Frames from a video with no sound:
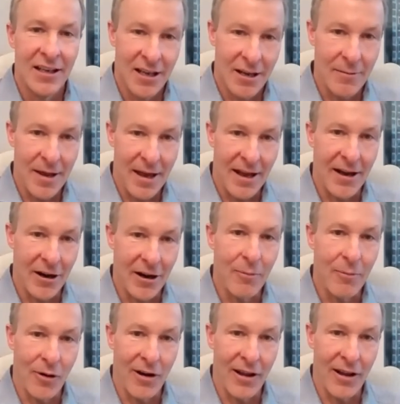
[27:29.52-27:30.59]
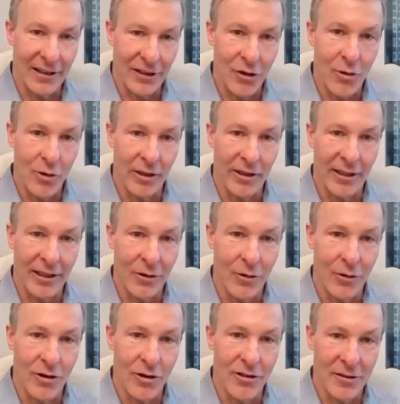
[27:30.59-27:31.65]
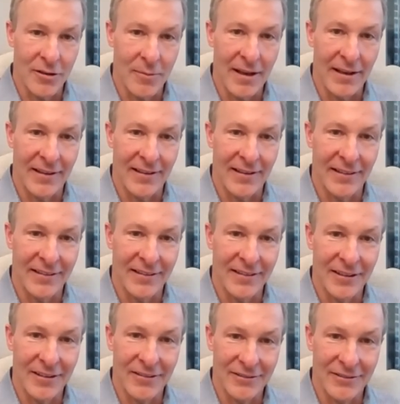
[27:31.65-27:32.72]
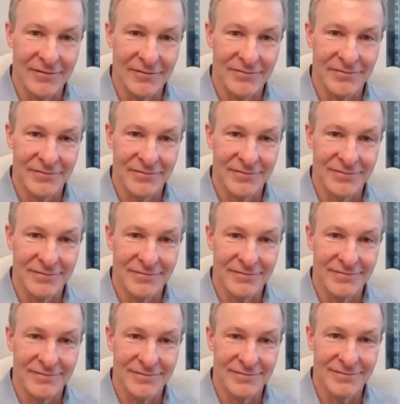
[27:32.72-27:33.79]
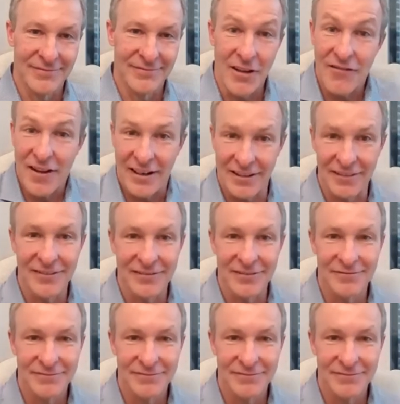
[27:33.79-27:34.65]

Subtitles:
at an airport like Newark in order to make it, you know, effective,